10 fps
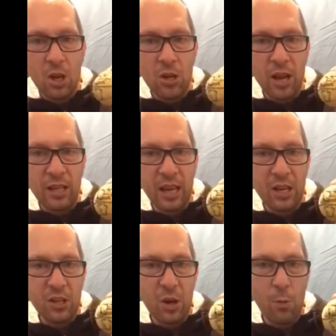Again,
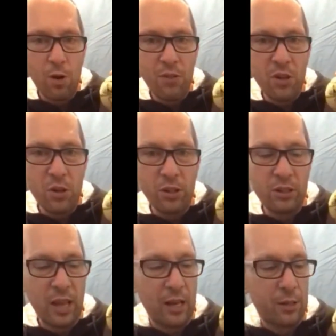don't worry if they're not
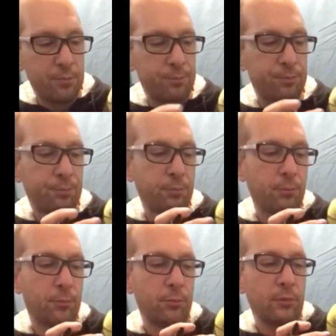exact.
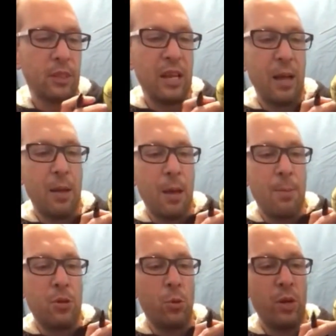Now,
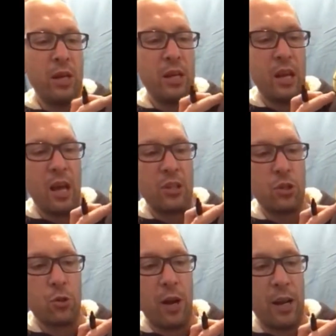between
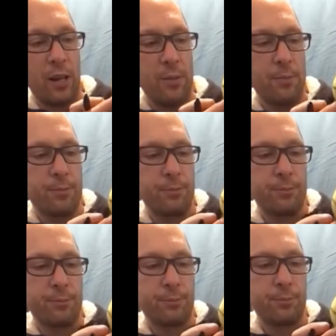Australia,
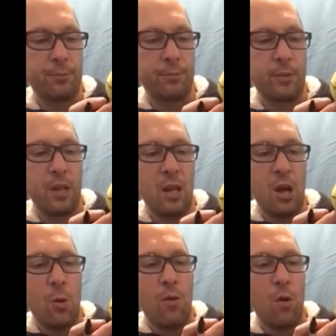
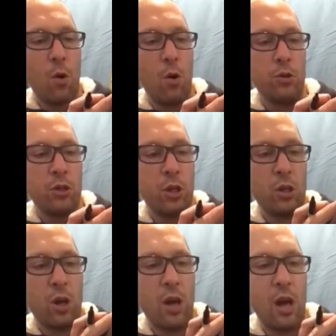we've also
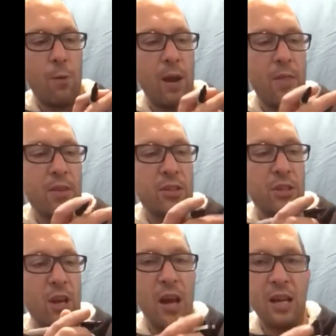got around the
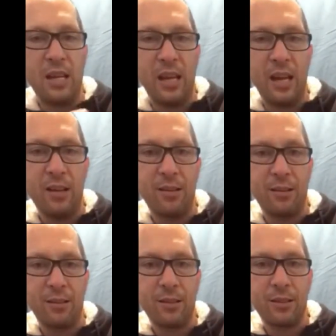side here,
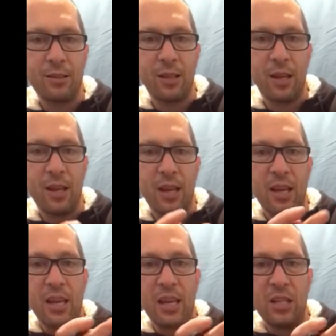so
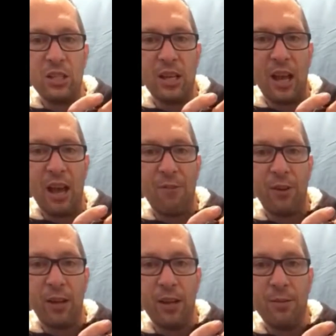here's your
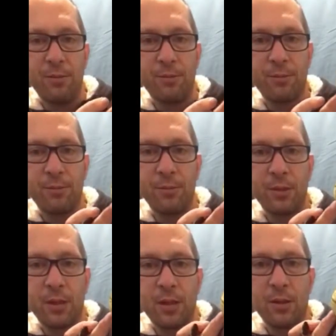Africa,
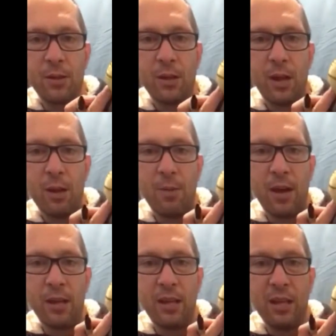we go back,
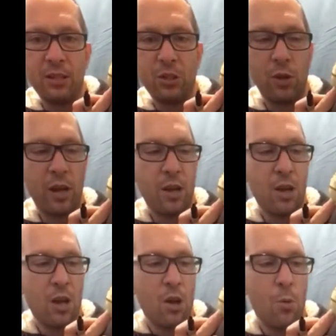here's Australia.
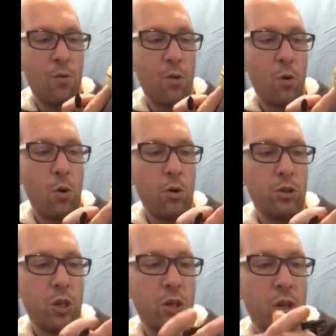We've
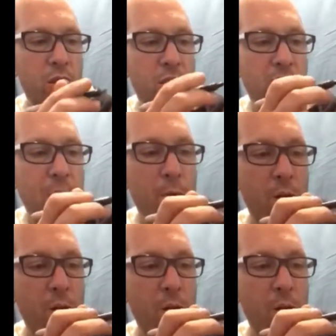also got somewhere